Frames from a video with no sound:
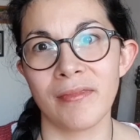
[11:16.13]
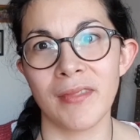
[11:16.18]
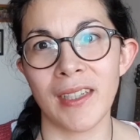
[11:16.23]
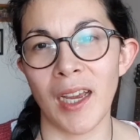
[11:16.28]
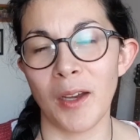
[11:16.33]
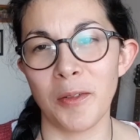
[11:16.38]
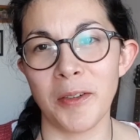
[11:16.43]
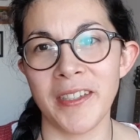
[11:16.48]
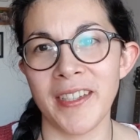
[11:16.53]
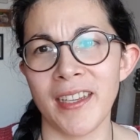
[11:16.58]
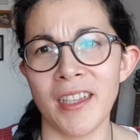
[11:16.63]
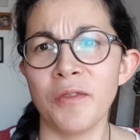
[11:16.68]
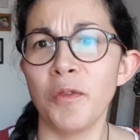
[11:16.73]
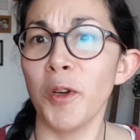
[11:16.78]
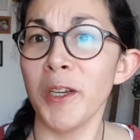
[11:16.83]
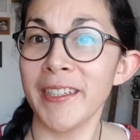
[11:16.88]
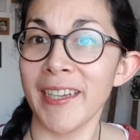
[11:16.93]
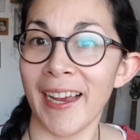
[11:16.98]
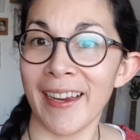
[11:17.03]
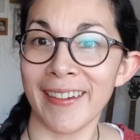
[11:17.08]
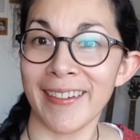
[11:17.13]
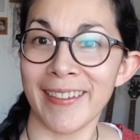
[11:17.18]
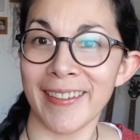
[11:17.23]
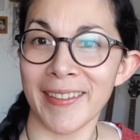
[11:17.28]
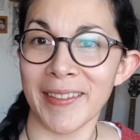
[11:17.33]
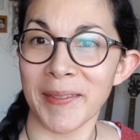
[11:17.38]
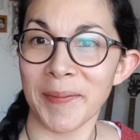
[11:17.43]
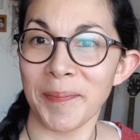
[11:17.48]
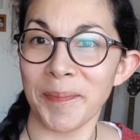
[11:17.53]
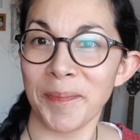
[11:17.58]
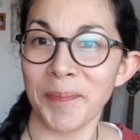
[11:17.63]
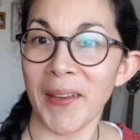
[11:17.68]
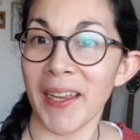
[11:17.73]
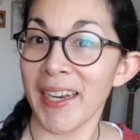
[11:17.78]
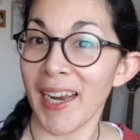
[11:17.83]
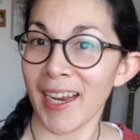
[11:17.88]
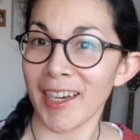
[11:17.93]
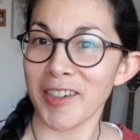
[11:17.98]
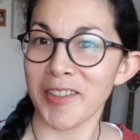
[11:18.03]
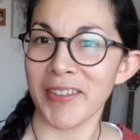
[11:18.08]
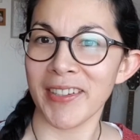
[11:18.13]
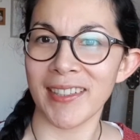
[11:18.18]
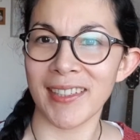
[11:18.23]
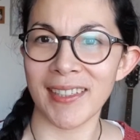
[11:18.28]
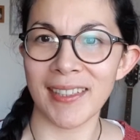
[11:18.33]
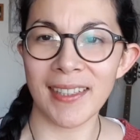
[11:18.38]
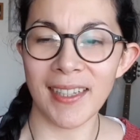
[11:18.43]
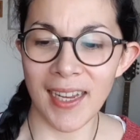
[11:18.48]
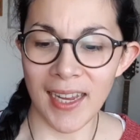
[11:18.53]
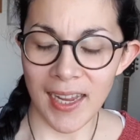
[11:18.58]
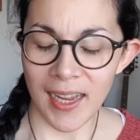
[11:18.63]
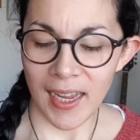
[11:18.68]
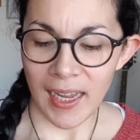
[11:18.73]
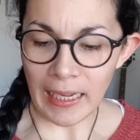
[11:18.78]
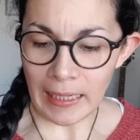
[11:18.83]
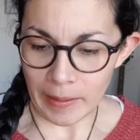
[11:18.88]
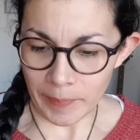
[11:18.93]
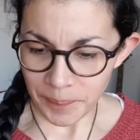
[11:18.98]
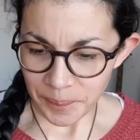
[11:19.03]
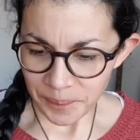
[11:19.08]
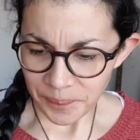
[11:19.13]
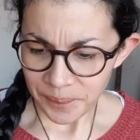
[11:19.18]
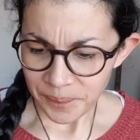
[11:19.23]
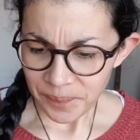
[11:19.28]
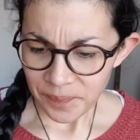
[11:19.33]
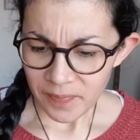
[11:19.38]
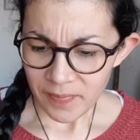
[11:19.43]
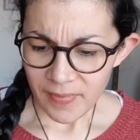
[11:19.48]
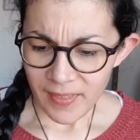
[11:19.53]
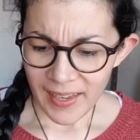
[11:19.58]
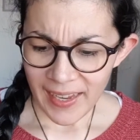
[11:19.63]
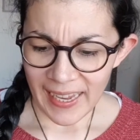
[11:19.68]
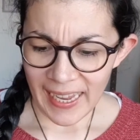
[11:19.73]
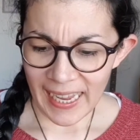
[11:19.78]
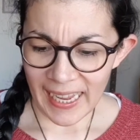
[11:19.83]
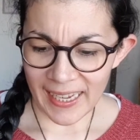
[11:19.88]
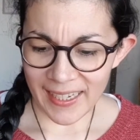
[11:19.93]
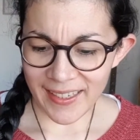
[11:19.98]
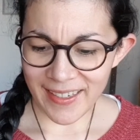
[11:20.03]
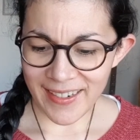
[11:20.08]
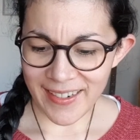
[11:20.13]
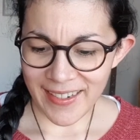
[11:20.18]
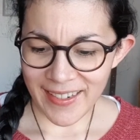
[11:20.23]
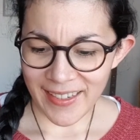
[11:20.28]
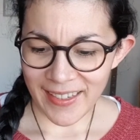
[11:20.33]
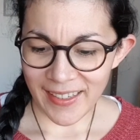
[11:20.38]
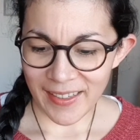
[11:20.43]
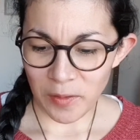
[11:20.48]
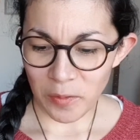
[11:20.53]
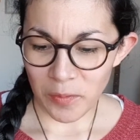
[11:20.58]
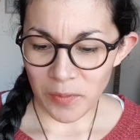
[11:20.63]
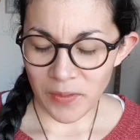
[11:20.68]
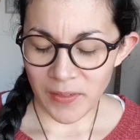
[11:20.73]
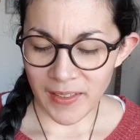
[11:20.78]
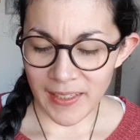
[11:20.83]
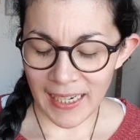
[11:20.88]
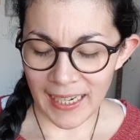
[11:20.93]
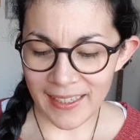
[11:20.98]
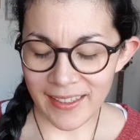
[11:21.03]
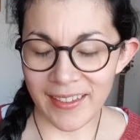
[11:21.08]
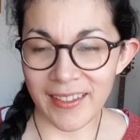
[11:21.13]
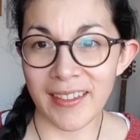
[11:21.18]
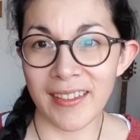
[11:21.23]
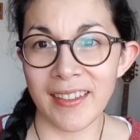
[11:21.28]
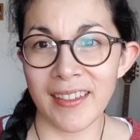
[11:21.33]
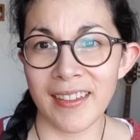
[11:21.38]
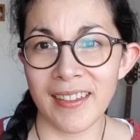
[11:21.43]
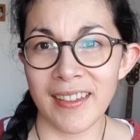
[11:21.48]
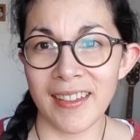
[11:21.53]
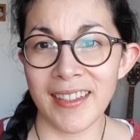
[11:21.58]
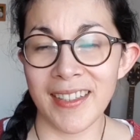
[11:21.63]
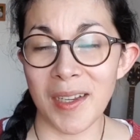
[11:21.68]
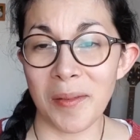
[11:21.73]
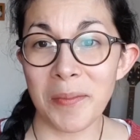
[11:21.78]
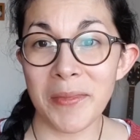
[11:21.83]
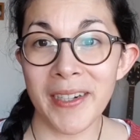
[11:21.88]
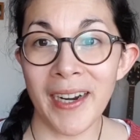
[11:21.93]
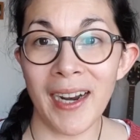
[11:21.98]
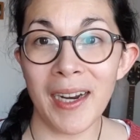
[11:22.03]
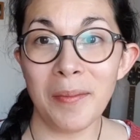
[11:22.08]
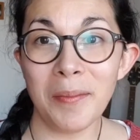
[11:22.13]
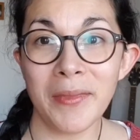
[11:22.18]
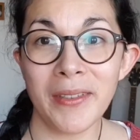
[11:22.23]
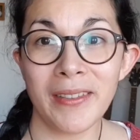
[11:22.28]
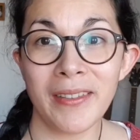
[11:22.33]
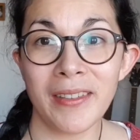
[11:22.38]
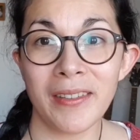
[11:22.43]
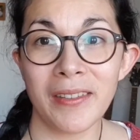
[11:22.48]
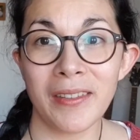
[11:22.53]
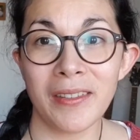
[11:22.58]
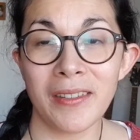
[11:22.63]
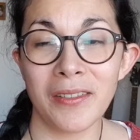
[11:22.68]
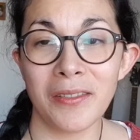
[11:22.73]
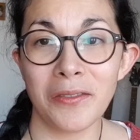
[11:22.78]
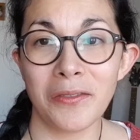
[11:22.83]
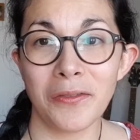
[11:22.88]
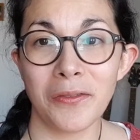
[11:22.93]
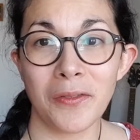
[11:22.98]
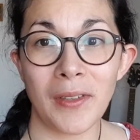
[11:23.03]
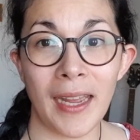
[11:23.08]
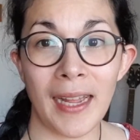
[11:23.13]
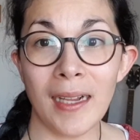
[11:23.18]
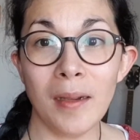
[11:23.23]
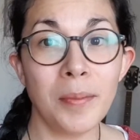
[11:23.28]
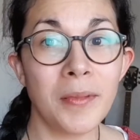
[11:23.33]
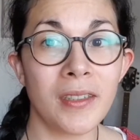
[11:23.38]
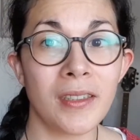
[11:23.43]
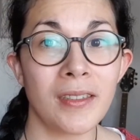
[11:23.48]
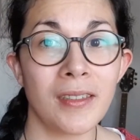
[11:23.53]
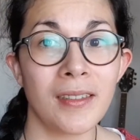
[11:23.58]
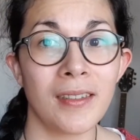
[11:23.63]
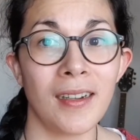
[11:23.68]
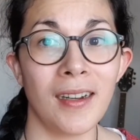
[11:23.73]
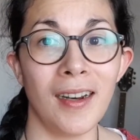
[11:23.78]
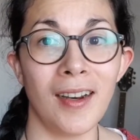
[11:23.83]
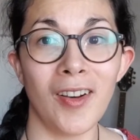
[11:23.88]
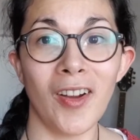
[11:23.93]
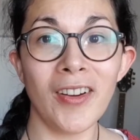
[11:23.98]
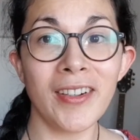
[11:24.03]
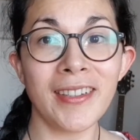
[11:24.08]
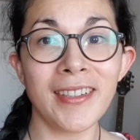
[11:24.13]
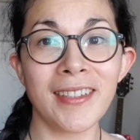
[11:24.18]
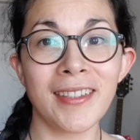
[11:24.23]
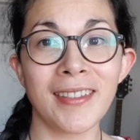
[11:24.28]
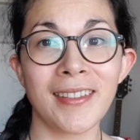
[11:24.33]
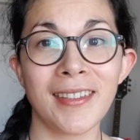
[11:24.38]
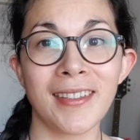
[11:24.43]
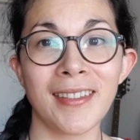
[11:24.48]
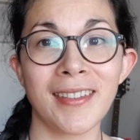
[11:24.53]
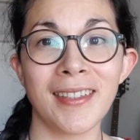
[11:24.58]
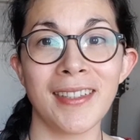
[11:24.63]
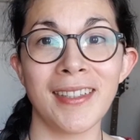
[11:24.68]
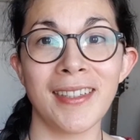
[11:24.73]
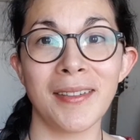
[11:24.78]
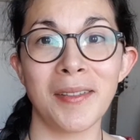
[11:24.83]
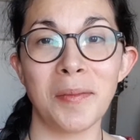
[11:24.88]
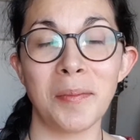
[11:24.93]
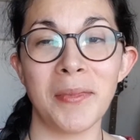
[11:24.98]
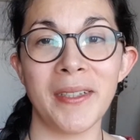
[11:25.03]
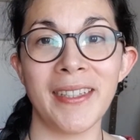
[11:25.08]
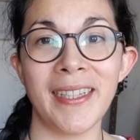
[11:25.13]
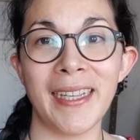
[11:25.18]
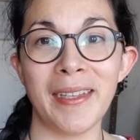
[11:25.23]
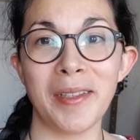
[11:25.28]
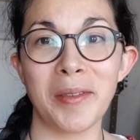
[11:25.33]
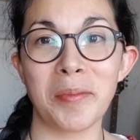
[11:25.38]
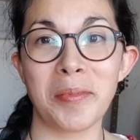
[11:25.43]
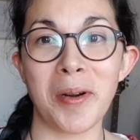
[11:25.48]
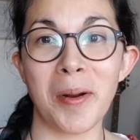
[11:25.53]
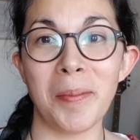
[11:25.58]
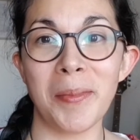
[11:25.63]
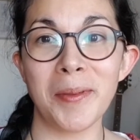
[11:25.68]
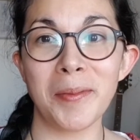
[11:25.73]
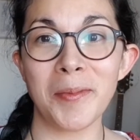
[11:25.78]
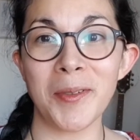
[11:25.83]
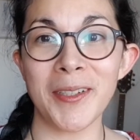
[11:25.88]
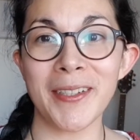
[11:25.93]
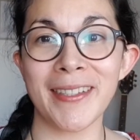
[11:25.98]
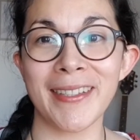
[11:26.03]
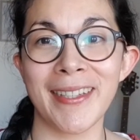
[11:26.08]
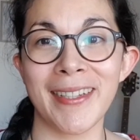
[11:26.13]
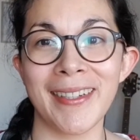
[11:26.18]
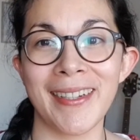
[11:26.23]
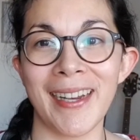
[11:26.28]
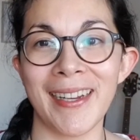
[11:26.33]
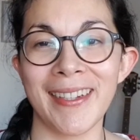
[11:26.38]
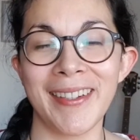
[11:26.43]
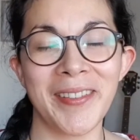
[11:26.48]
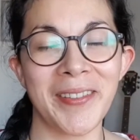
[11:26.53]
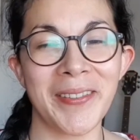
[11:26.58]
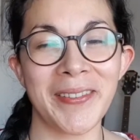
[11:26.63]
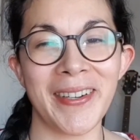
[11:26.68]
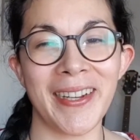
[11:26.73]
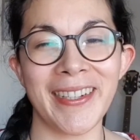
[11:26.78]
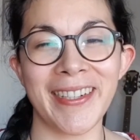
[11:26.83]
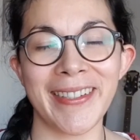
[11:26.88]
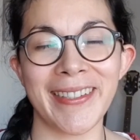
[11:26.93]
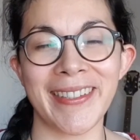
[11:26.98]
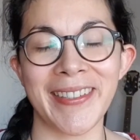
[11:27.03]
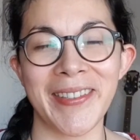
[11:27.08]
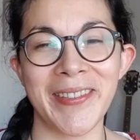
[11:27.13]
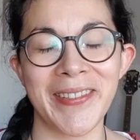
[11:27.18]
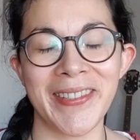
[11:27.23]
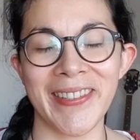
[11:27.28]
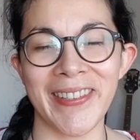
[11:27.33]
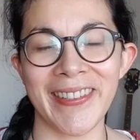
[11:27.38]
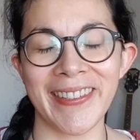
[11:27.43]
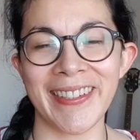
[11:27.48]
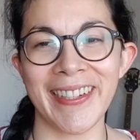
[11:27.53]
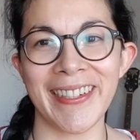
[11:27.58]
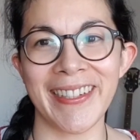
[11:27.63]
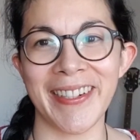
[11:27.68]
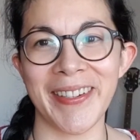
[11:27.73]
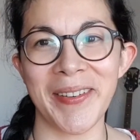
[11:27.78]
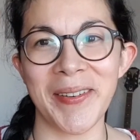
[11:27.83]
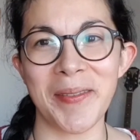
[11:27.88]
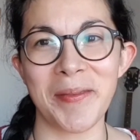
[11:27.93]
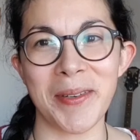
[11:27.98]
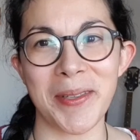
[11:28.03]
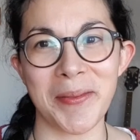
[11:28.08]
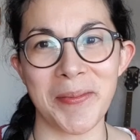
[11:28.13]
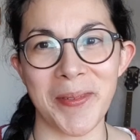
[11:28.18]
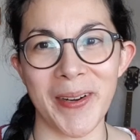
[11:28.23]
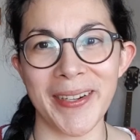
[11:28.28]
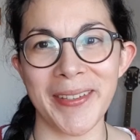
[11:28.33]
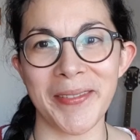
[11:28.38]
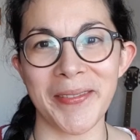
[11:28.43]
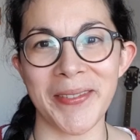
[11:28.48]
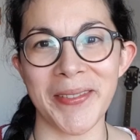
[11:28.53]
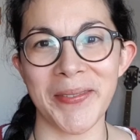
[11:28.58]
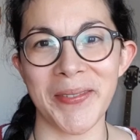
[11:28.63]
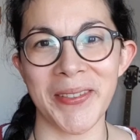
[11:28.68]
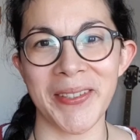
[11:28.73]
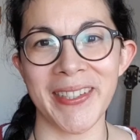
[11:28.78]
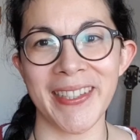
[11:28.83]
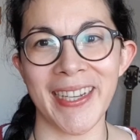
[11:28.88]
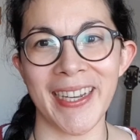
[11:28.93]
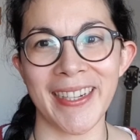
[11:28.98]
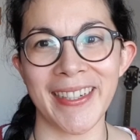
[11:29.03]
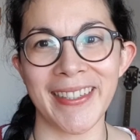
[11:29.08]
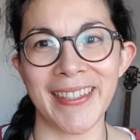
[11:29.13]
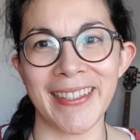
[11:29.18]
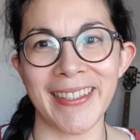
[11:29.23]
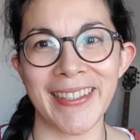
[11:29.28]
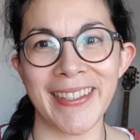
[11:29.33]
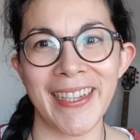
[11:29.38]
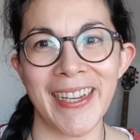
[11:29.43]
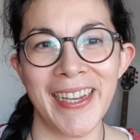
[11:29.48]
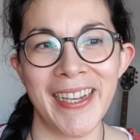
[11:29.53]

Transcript: voice actors and actresses. And that sometimes helped a lot. But then the problem was that I just could not get along with one of the voice actors.